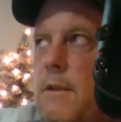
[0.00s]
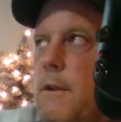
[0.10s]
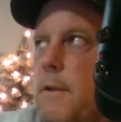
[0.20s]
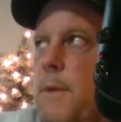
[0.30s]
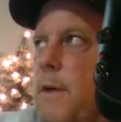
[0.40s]

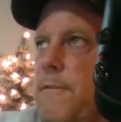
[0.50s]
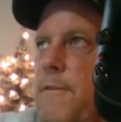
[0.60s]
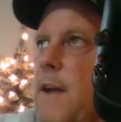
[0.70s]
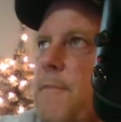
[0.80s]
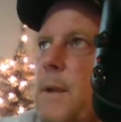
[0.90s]
about
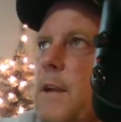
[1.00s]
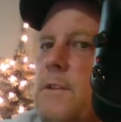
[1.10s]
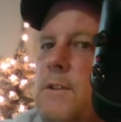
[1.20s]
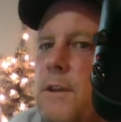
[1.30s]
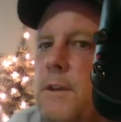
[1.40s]
5
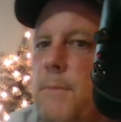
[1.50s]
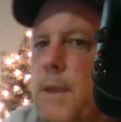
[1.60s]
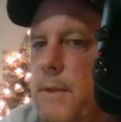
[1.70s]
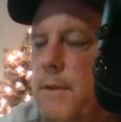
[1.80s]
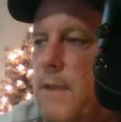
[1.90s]
minutes
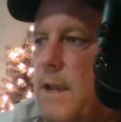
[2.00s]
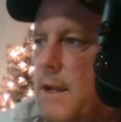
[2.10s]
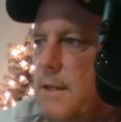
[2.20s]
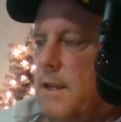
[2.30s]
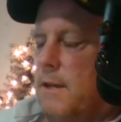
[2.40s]
maybe of the
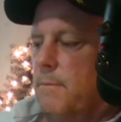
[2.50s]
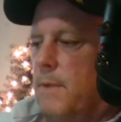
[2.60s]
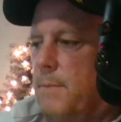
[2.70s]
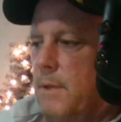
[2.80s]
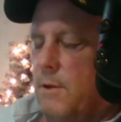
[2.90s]
content
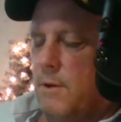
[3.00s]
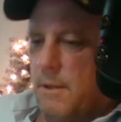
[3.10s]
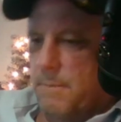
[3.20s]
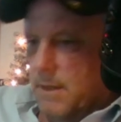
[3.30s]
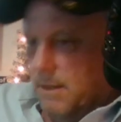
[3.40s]
might be loaded
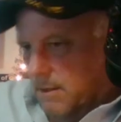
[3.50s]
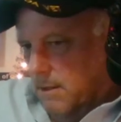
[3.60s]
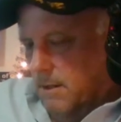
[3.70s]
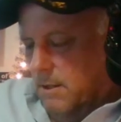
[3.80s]
up on